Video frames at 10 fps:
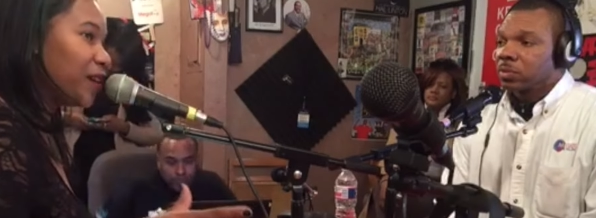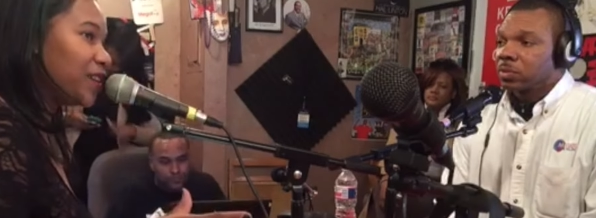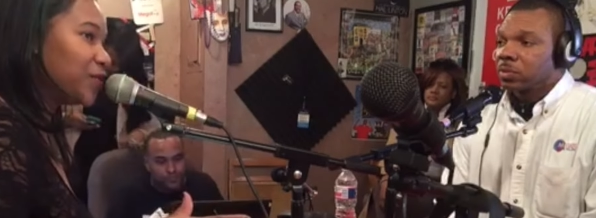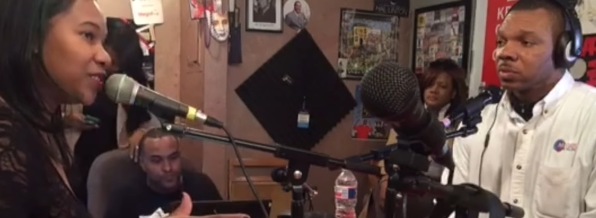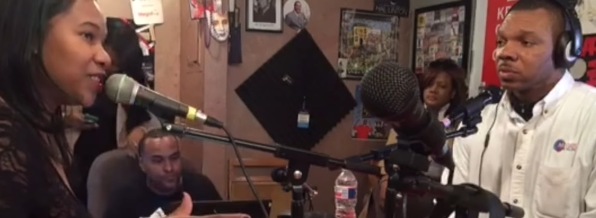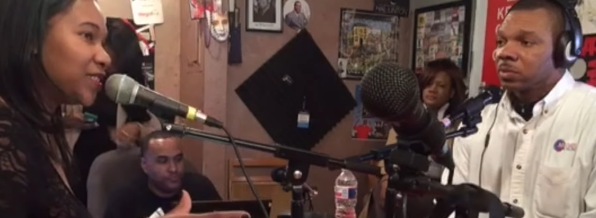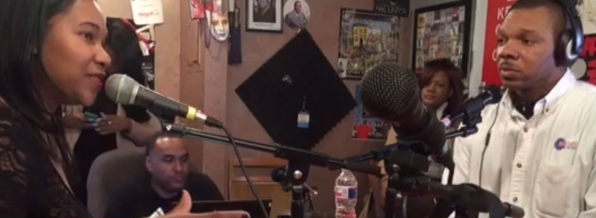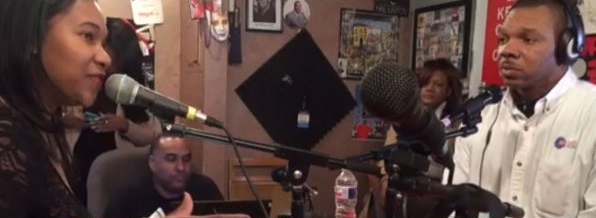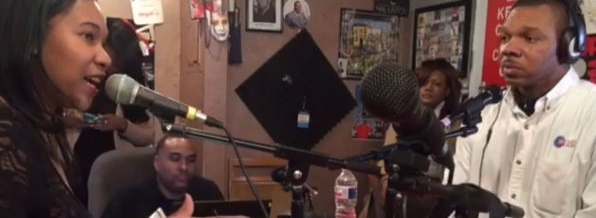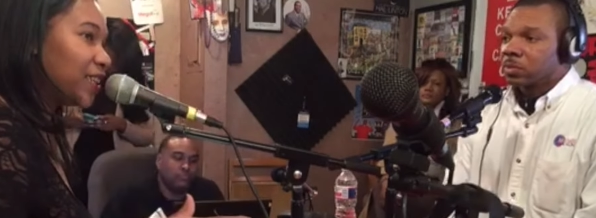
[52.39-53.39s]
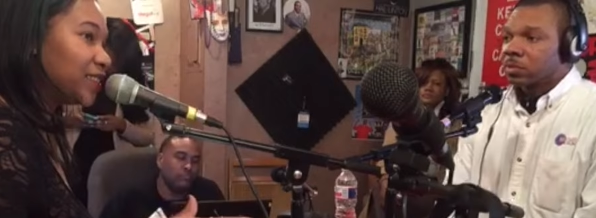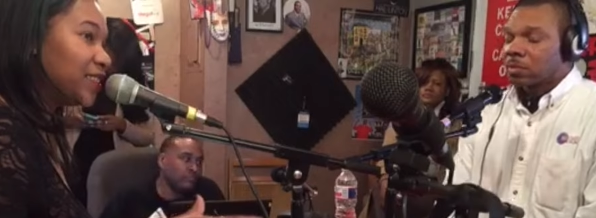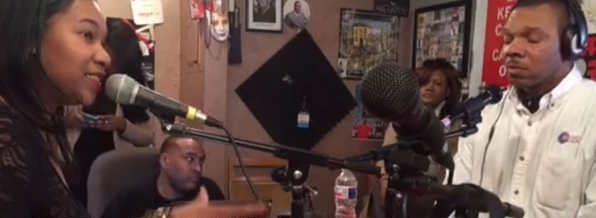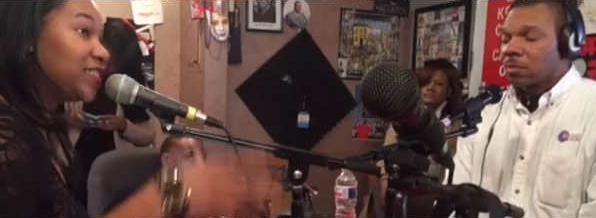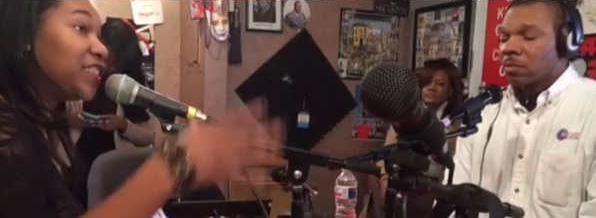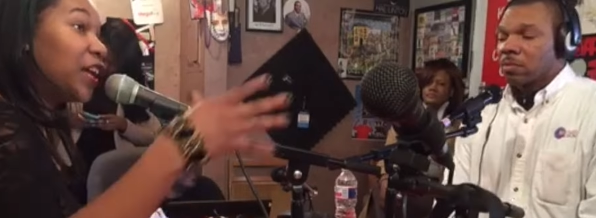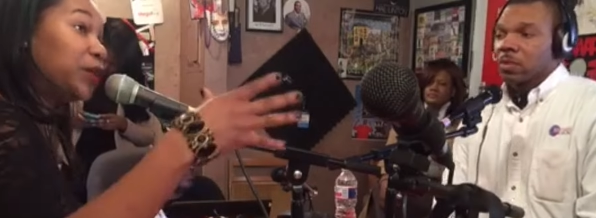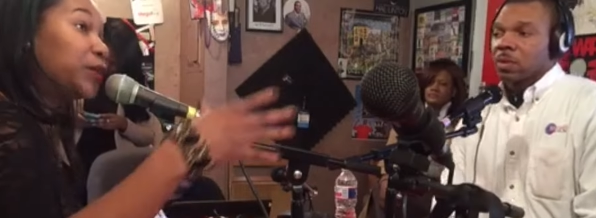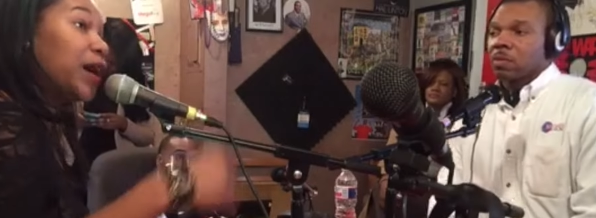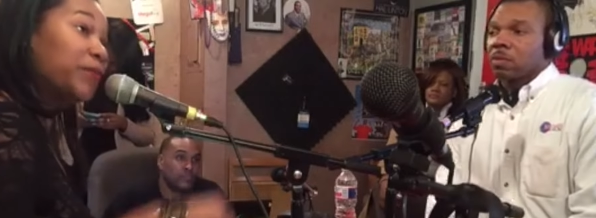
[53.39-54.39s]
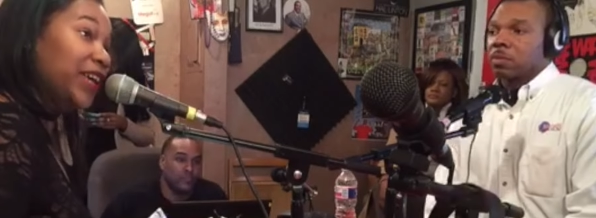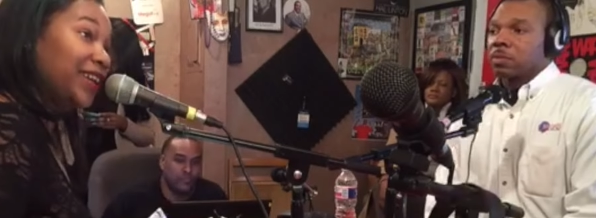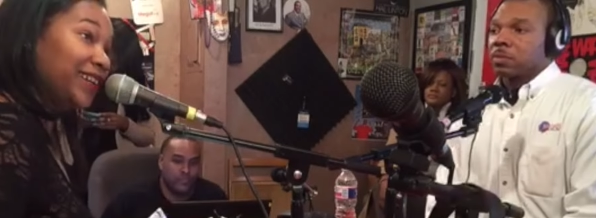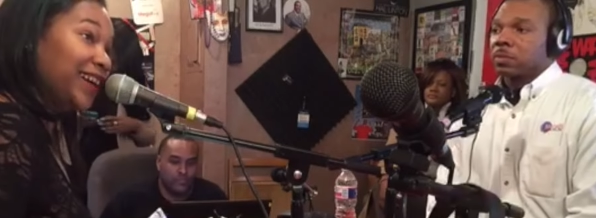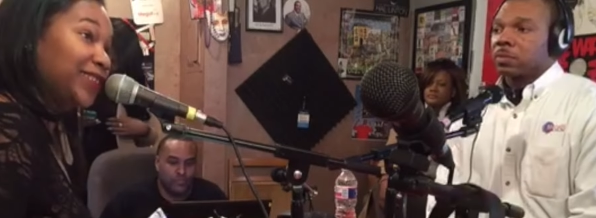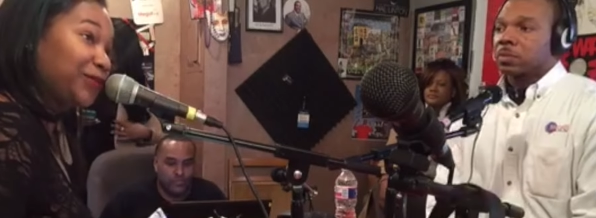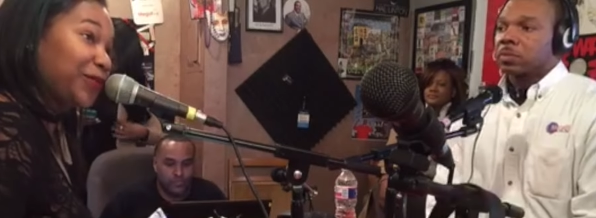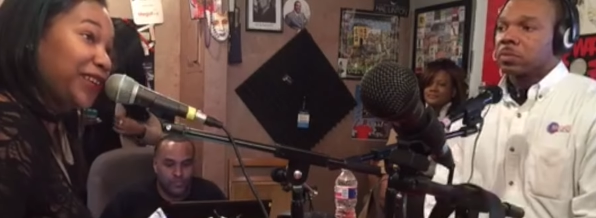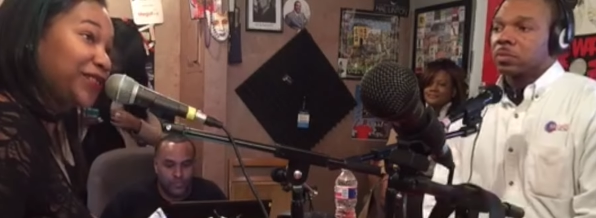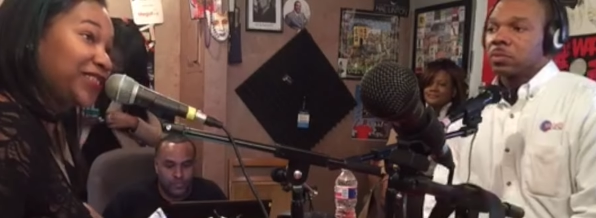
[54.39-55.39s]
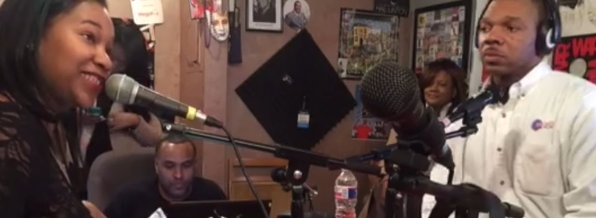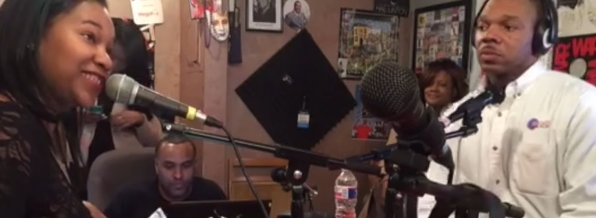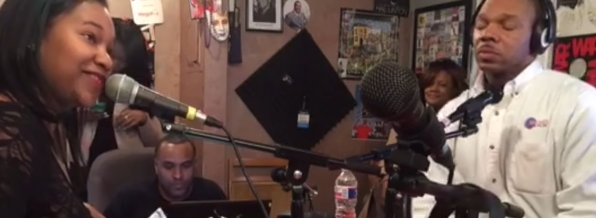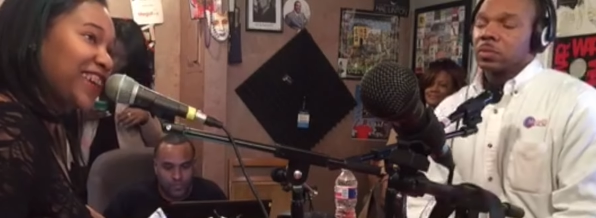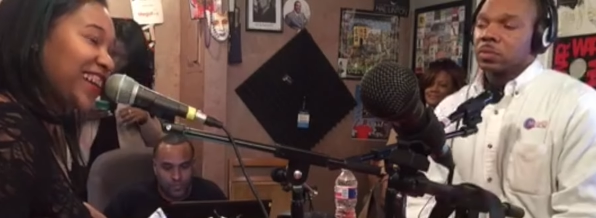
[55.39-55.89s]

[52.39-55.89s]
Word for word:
Speaker 1: radio station of Dallas, the stellar nominated gospel radio station of